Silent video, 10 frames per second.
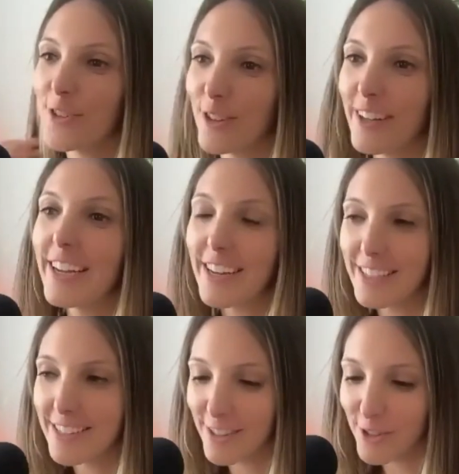her the link and I
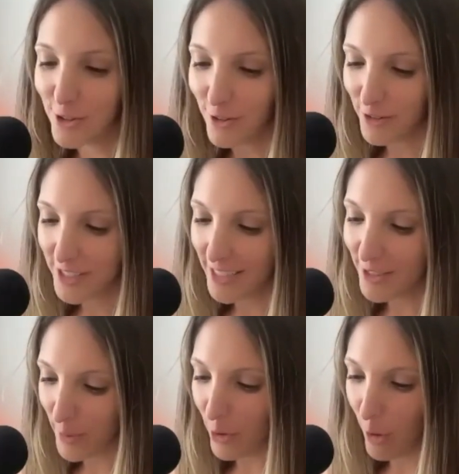sent you sent
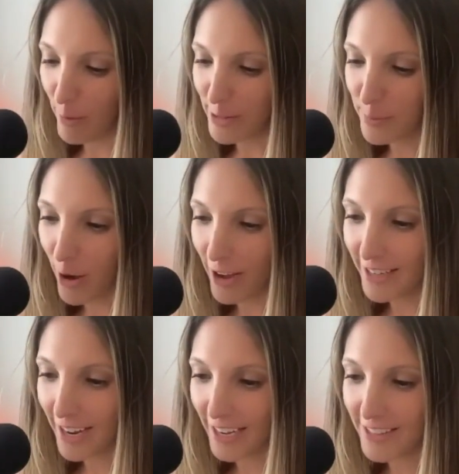the Mel Robbins
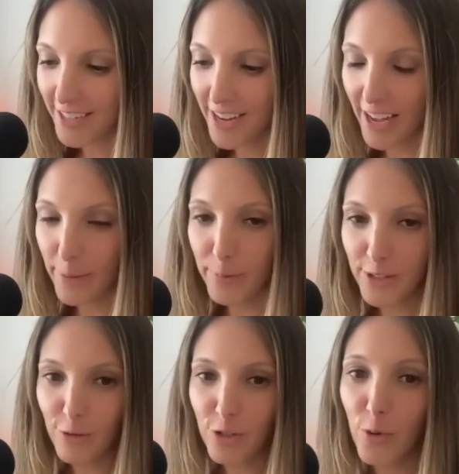podcast
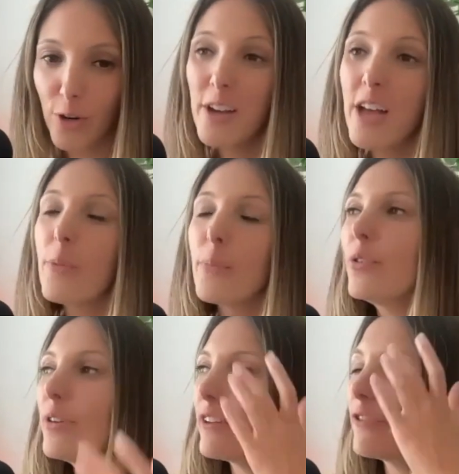episode to her. But you know
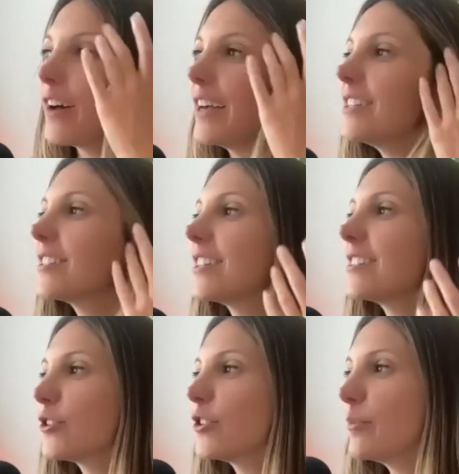what I find is like
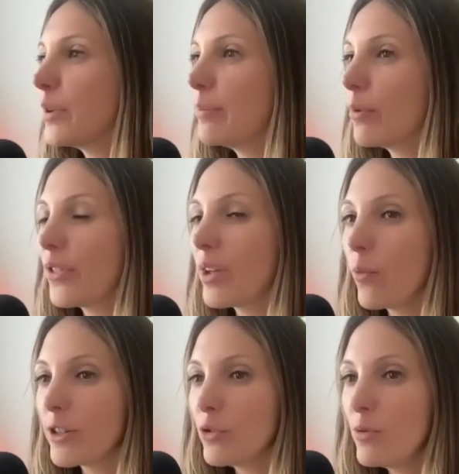certain people they
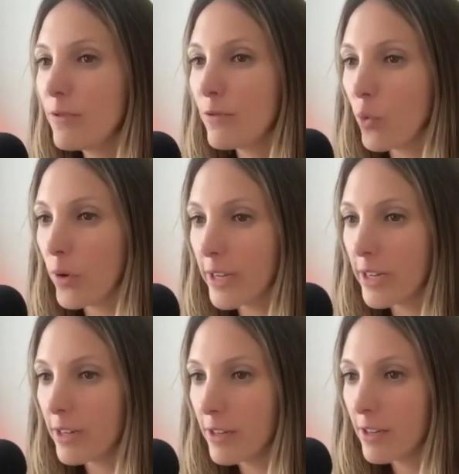want to
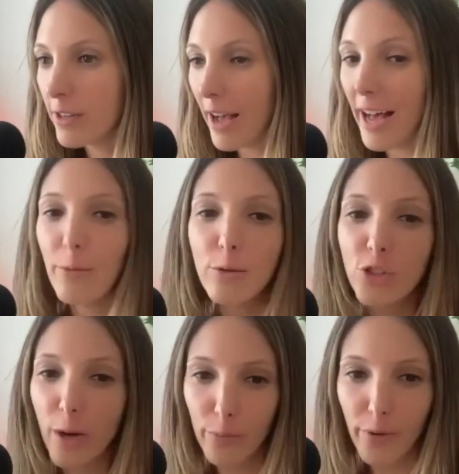avoid. I will
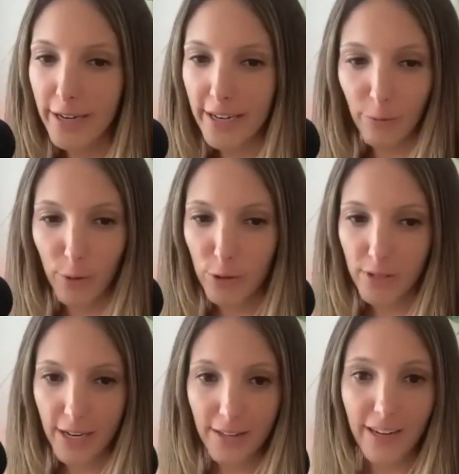jump right in what you
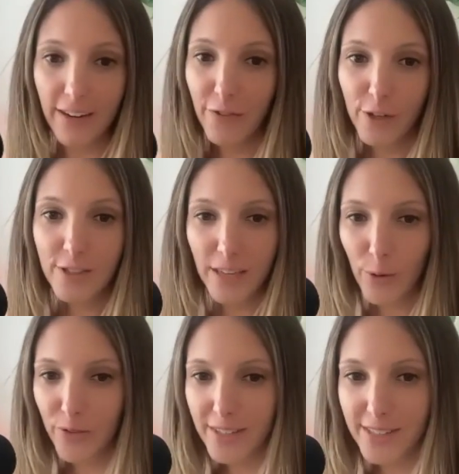said. Like if there's yes.
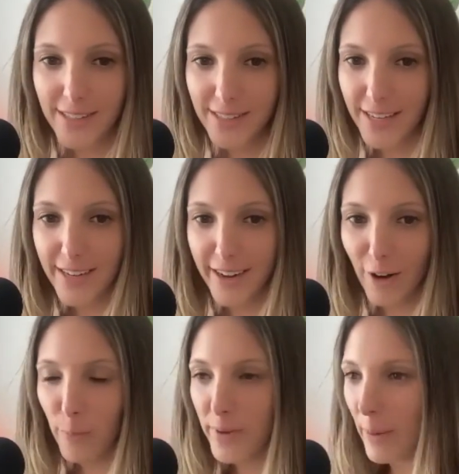someone that says they yeah. can
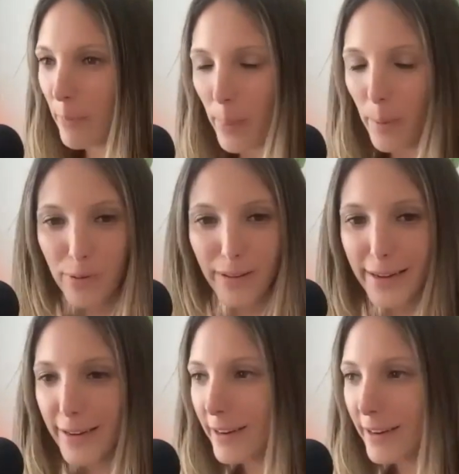help me, I'm on the plane.